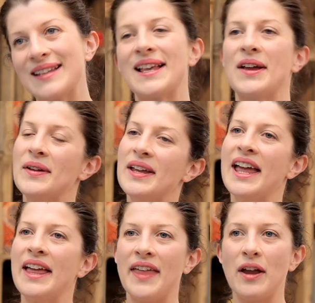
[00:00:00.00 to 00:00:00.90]
So
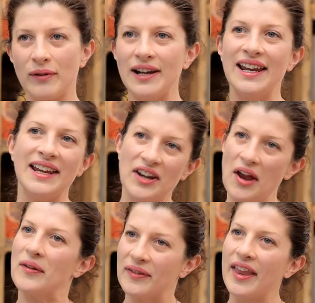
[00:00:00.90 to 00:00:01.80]
they're really,
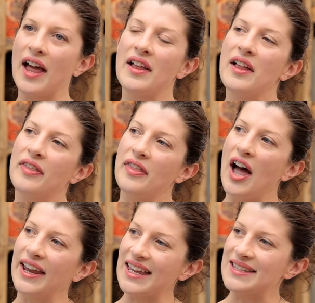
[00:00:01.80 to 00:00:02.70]
I
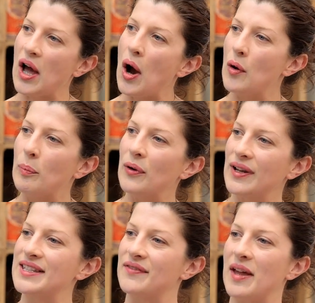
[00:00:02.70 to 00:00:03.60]
guess the whole
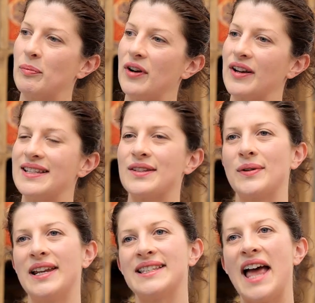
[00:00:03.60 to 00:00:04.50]
point of their products is
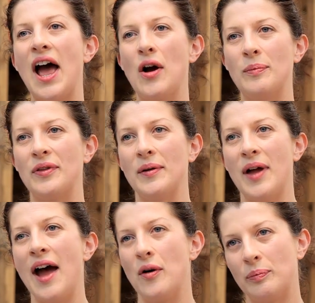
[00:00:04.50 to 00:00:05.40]
really to
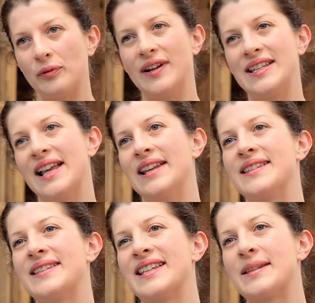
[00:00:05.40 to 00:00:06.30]
help retailers
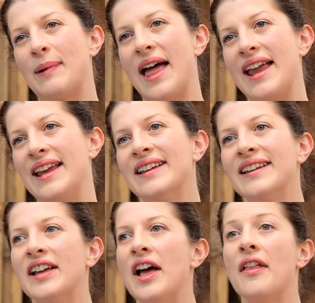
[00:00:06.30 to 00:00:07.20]
display
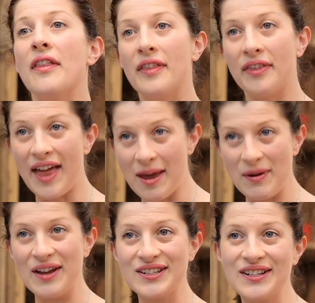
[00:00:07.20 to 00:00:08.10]
their
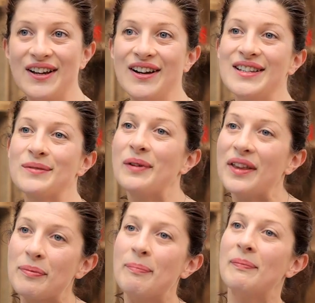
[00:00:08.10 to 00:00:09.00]
merchandise
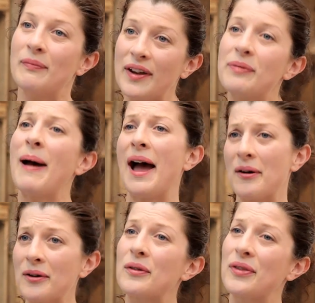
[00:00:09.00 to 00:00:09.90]
with power
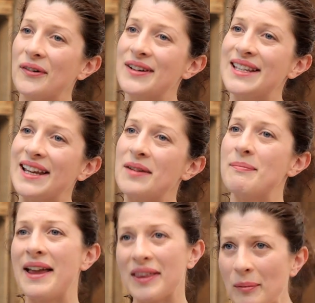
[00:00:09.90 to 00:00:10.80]
and authority and
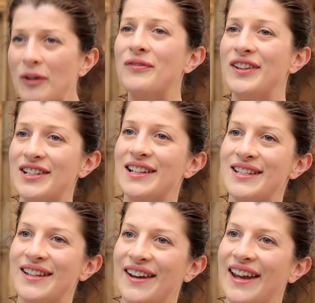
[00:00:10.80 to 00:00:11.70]
make them look visually
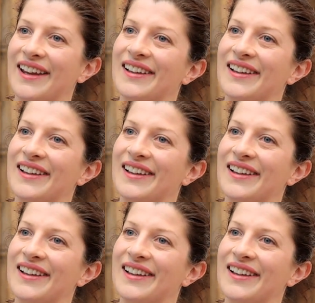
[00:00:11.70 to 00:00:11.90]
stunning.